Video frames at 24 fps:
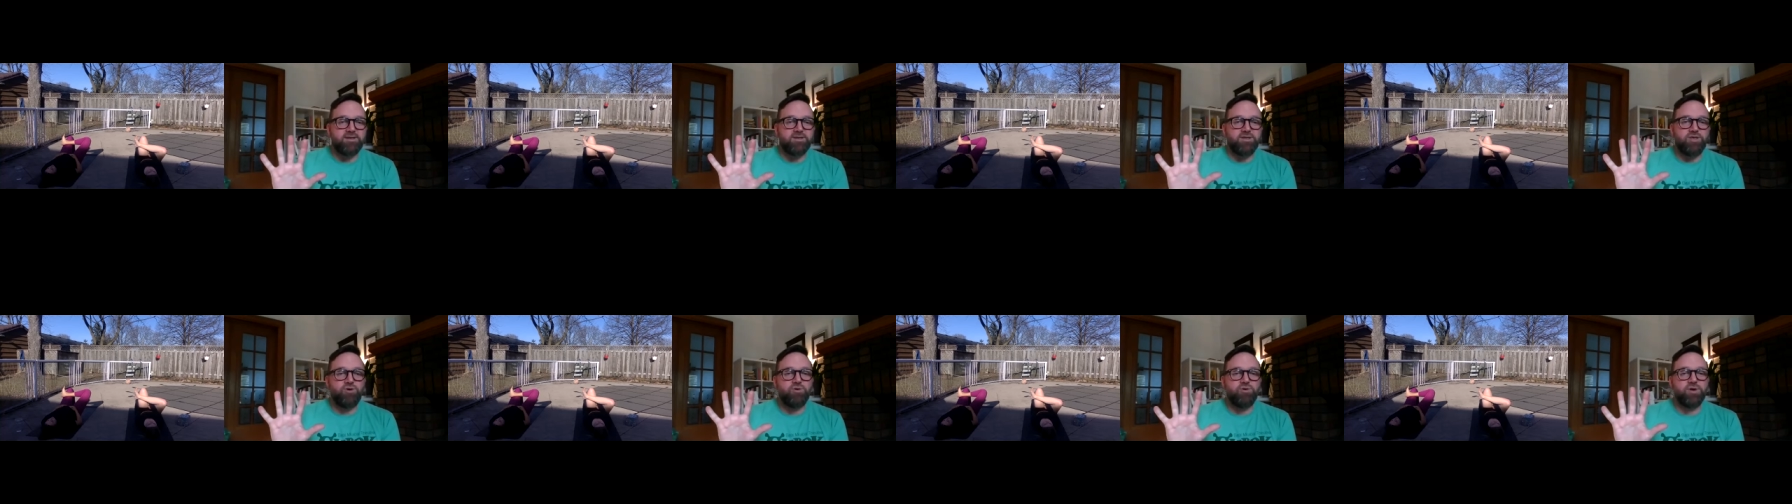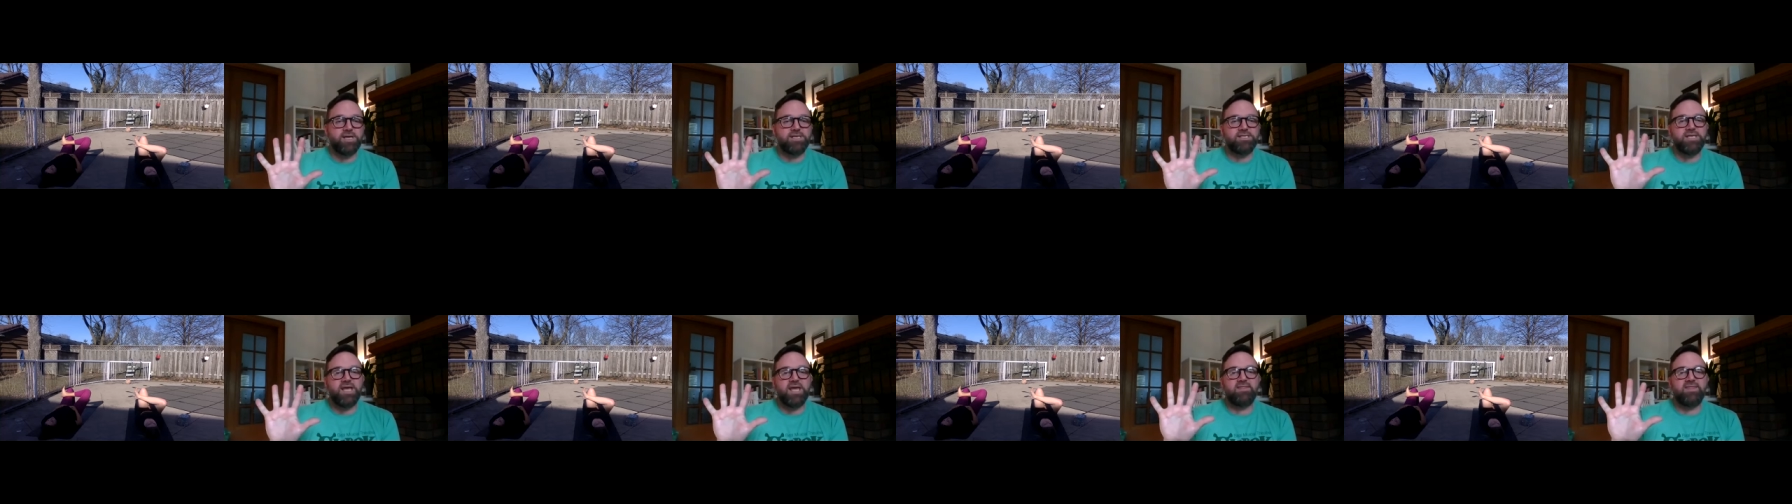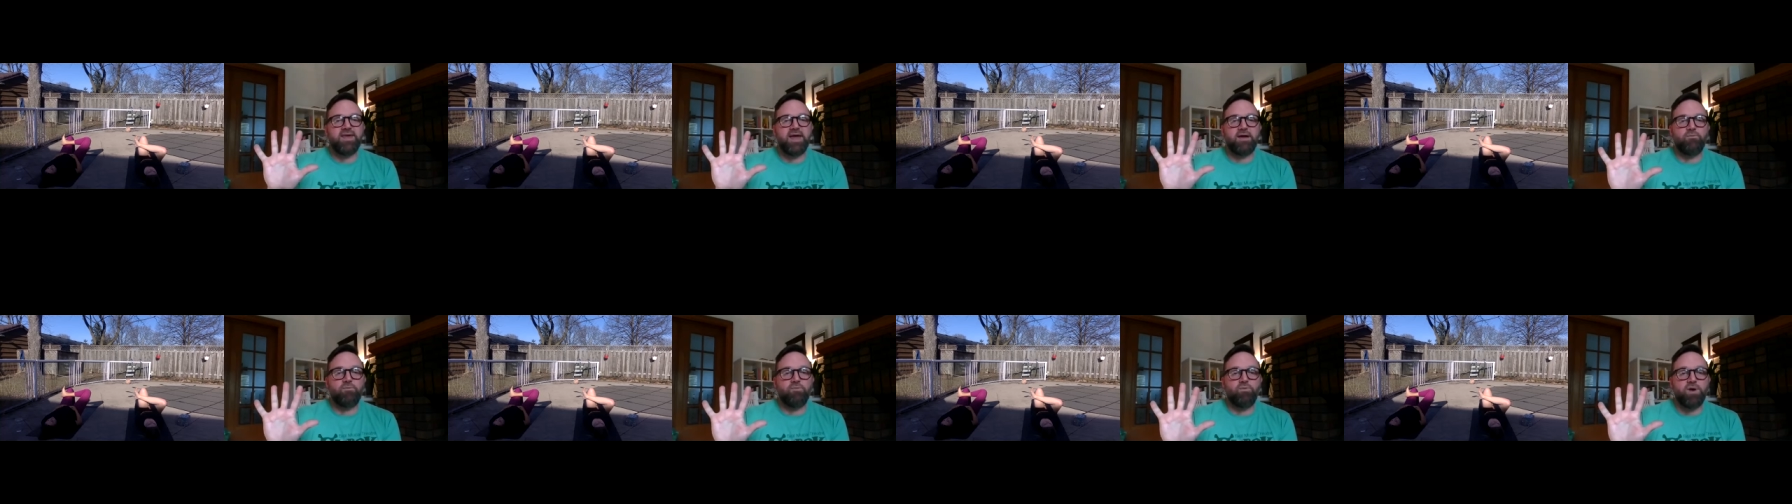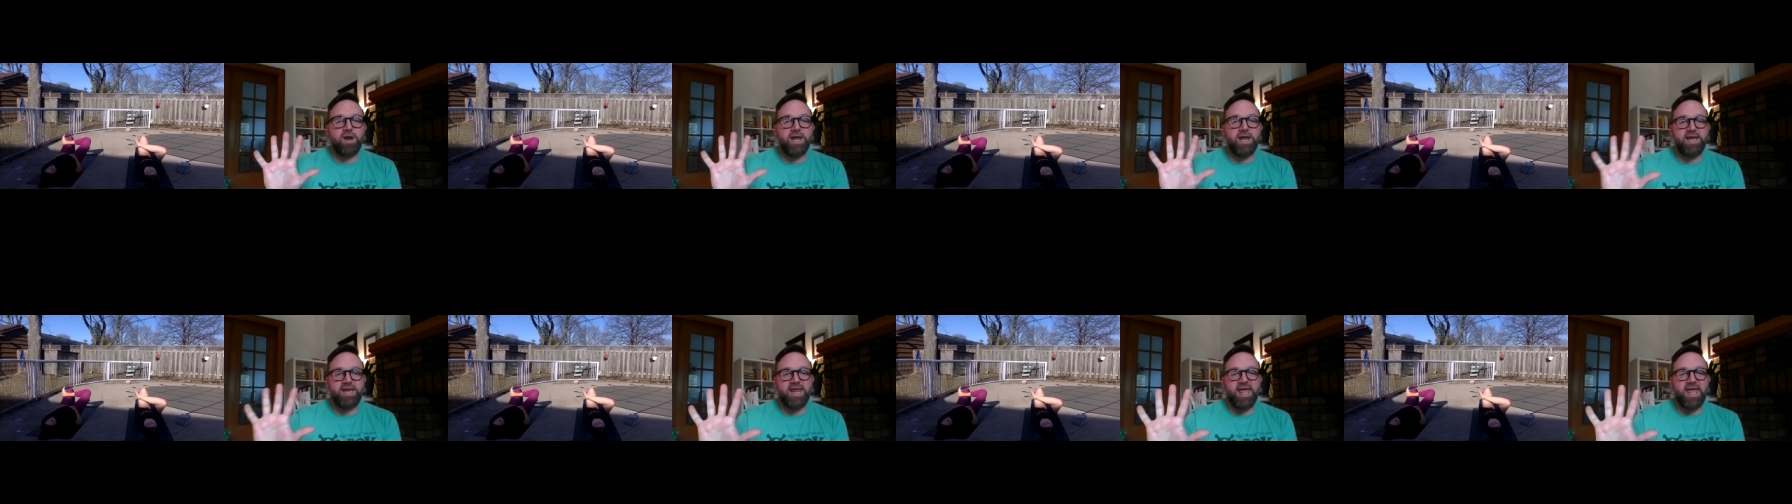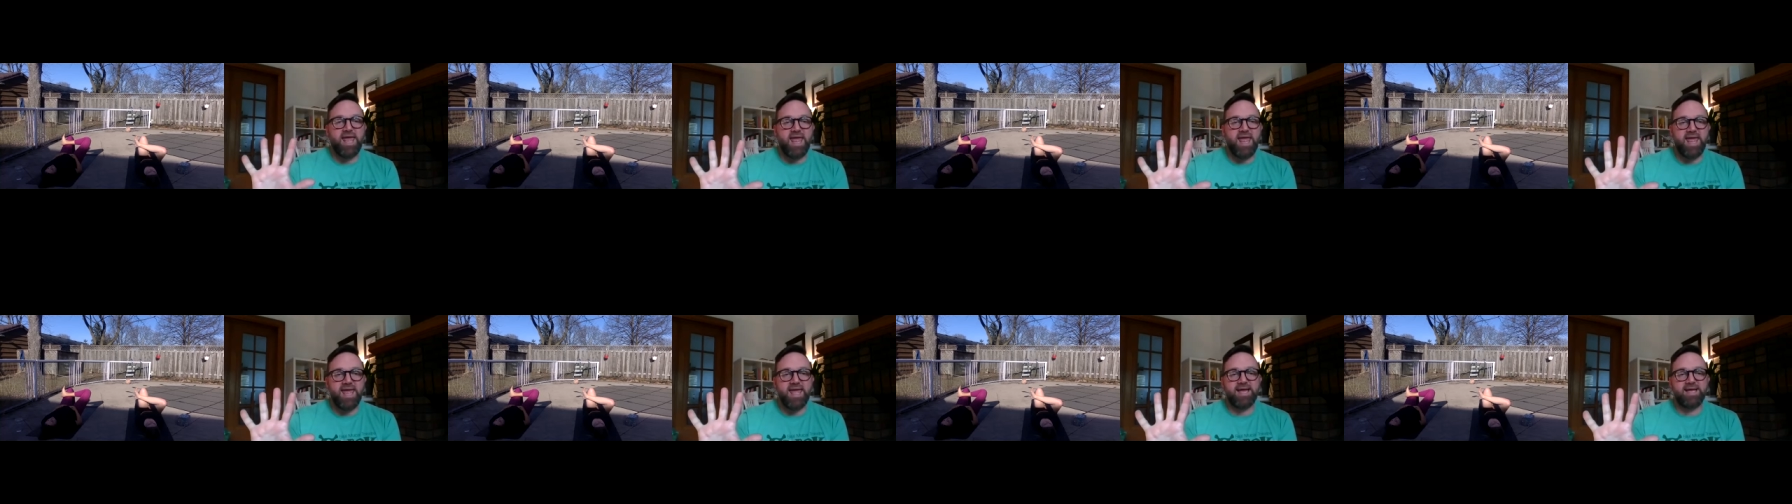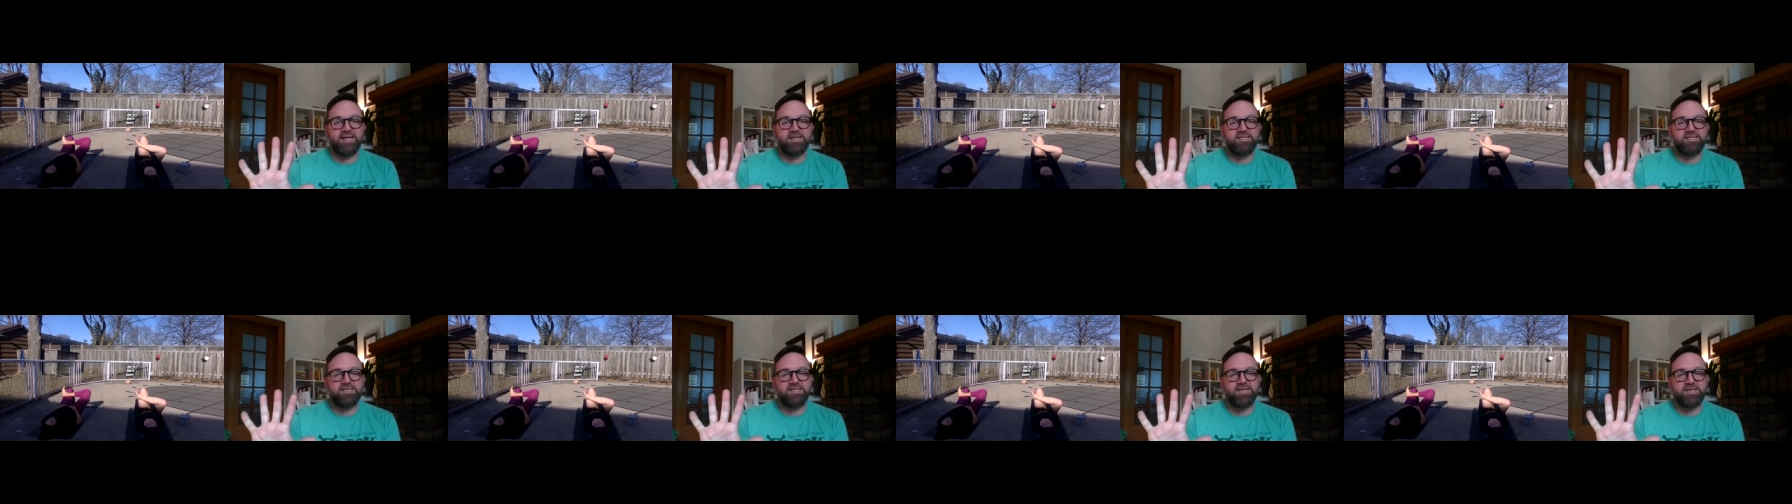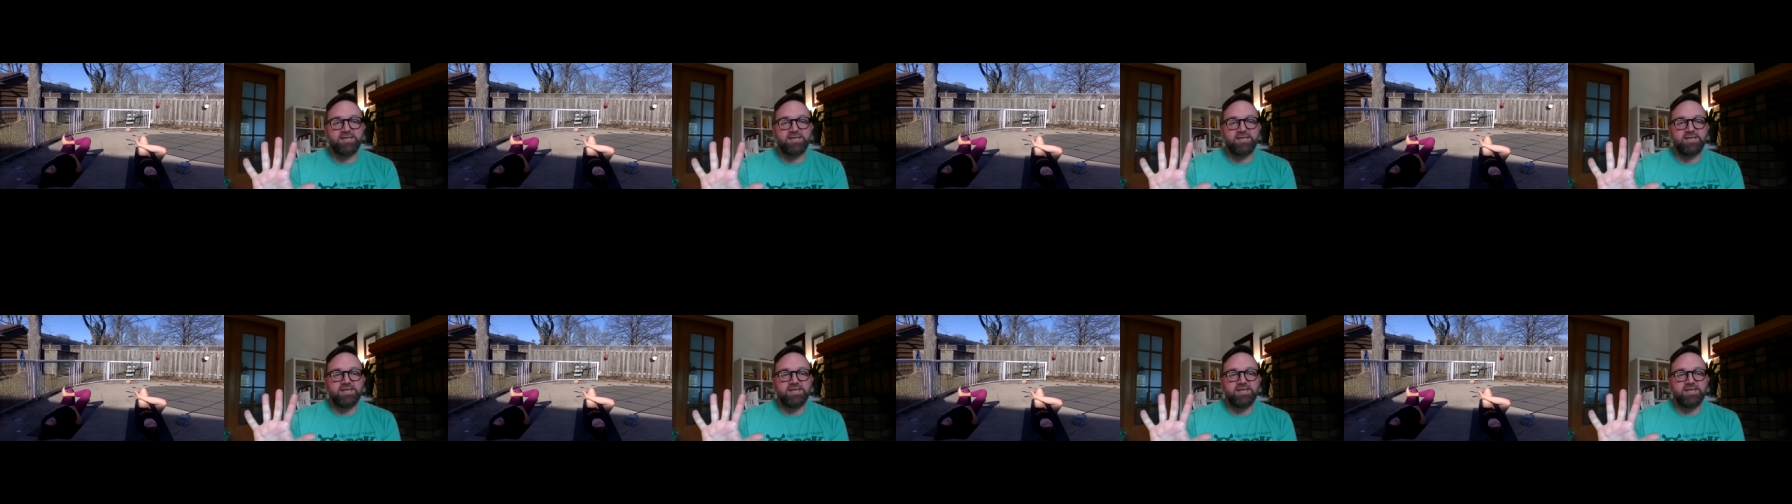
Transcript: you can take that right hand